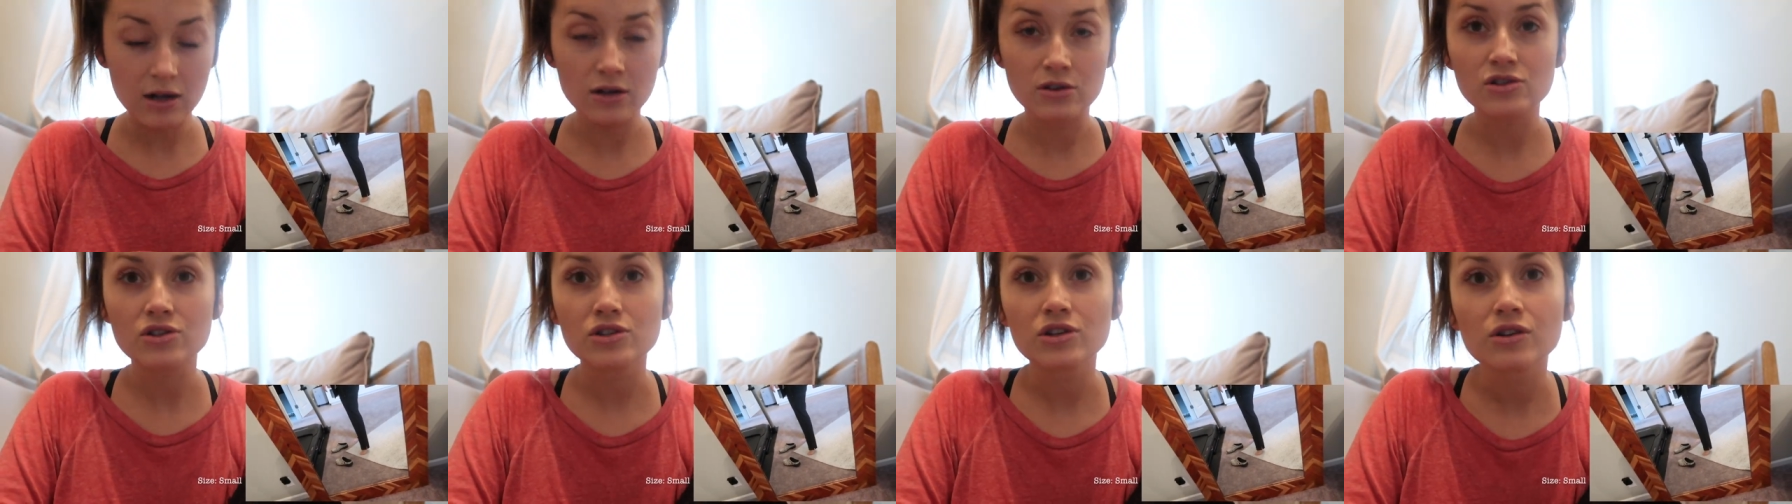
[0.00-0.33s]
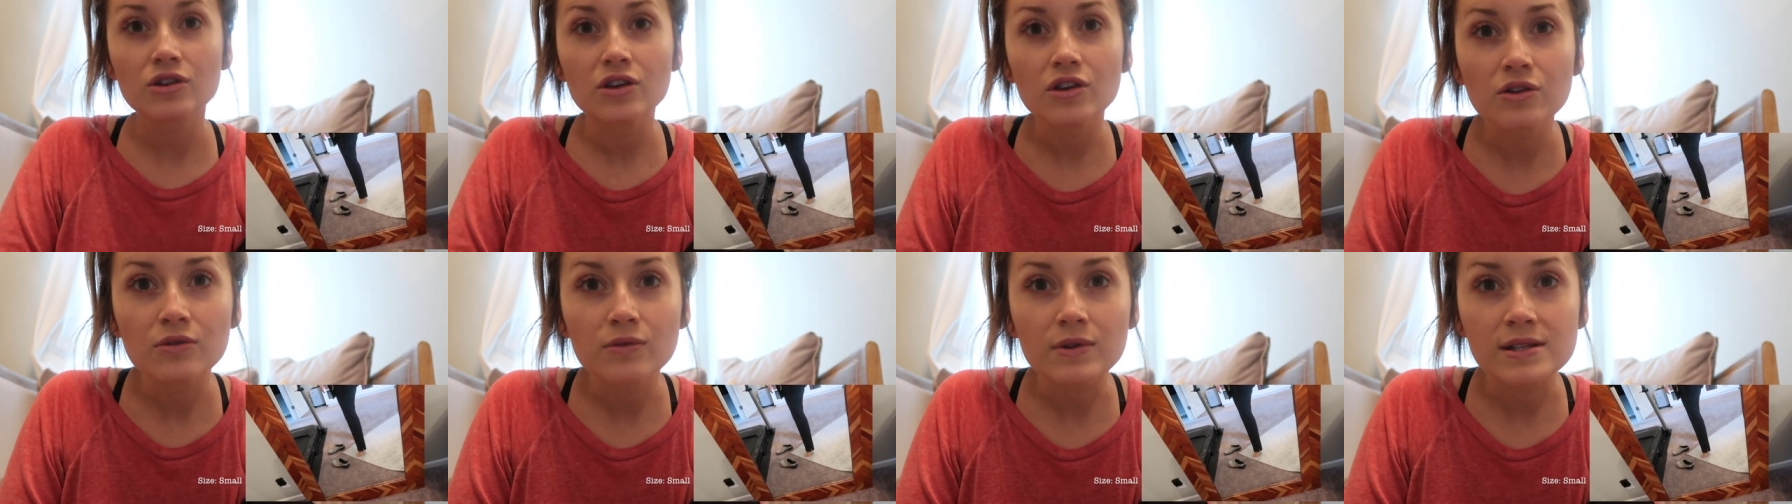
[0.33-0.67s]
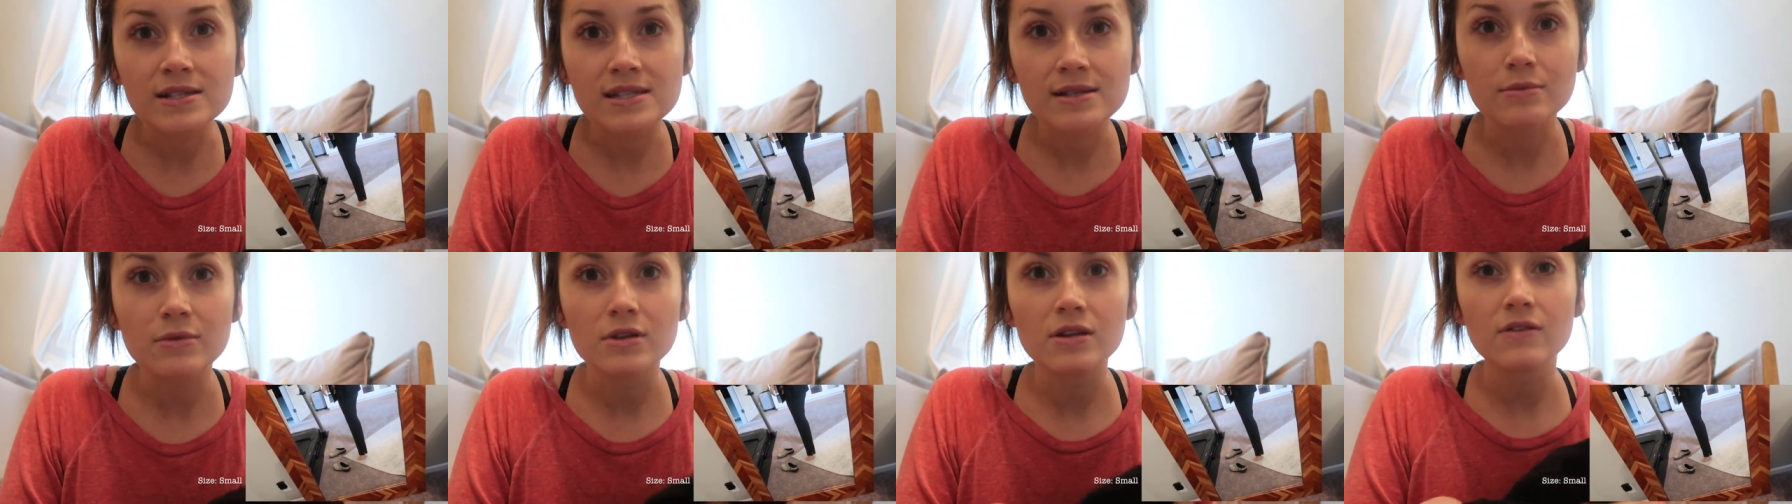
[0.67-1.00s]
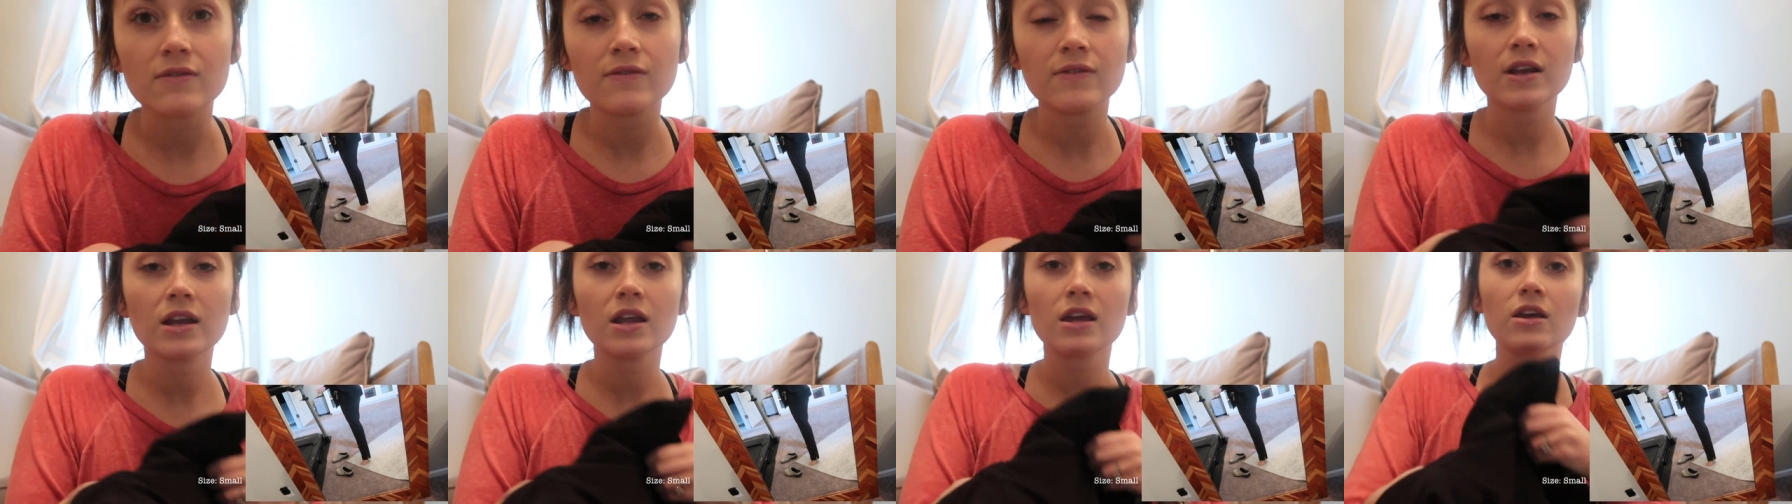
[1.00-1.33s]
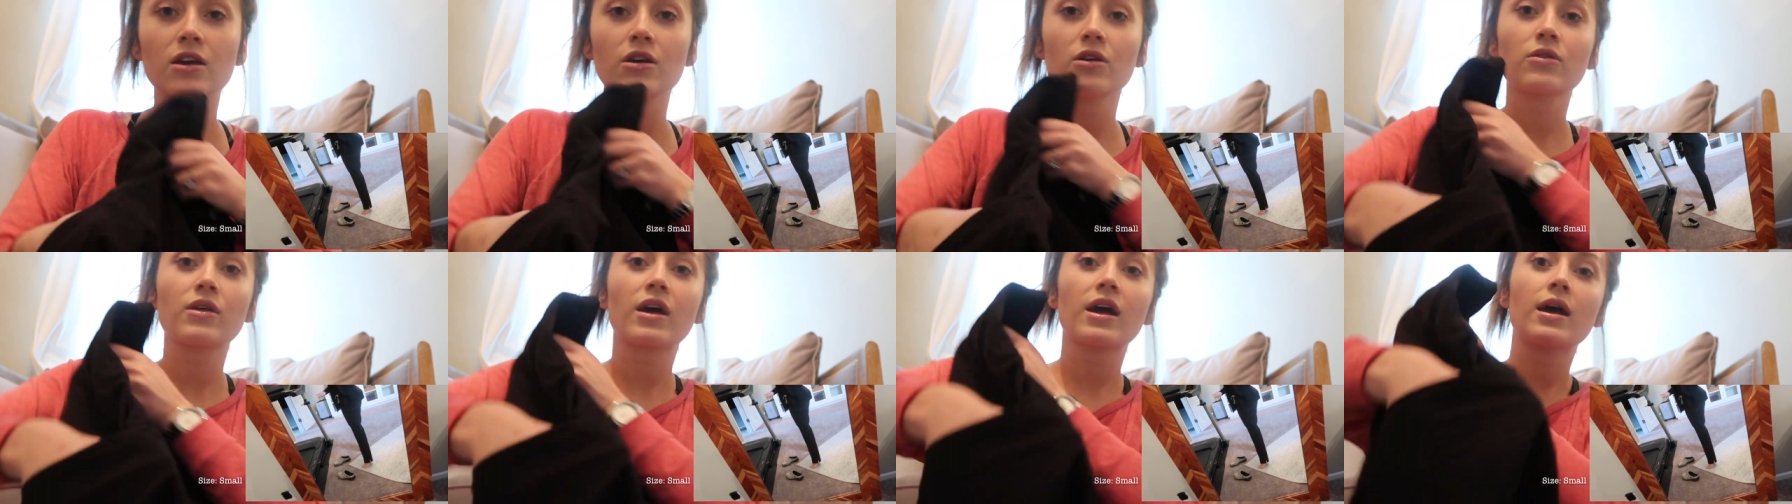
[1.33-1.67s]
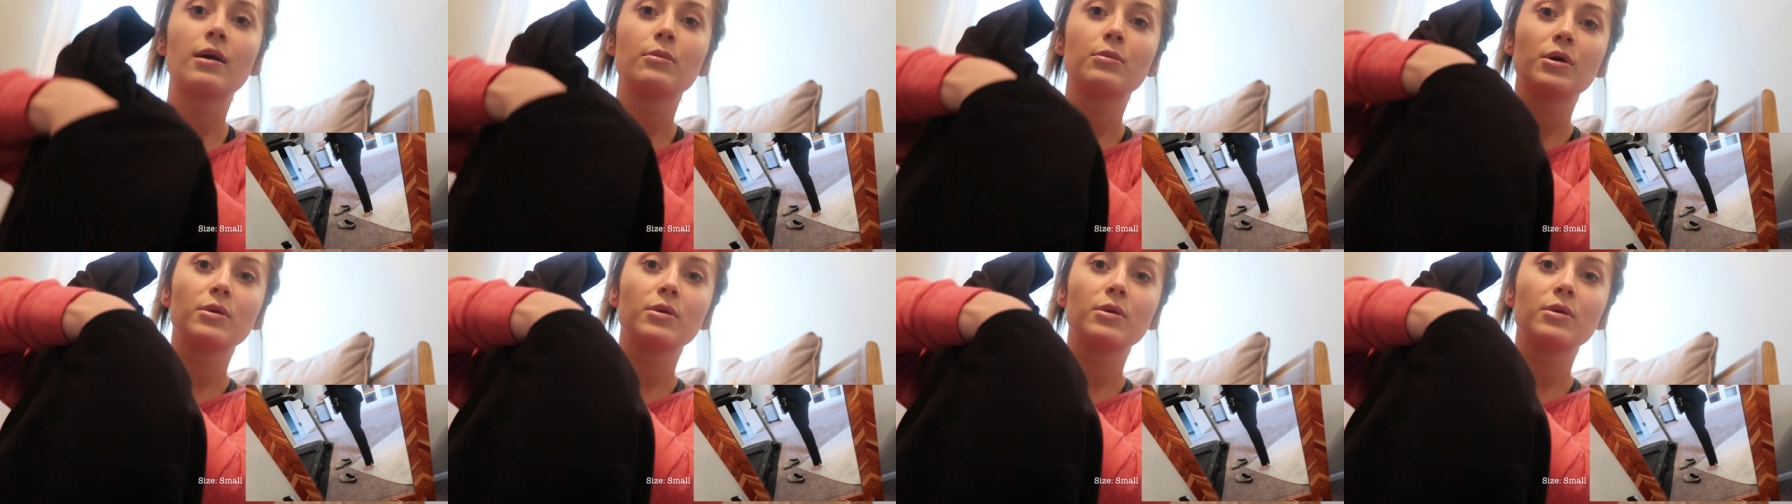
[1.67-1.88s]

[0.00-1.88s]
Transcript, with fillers: I'll show you in some of the video that,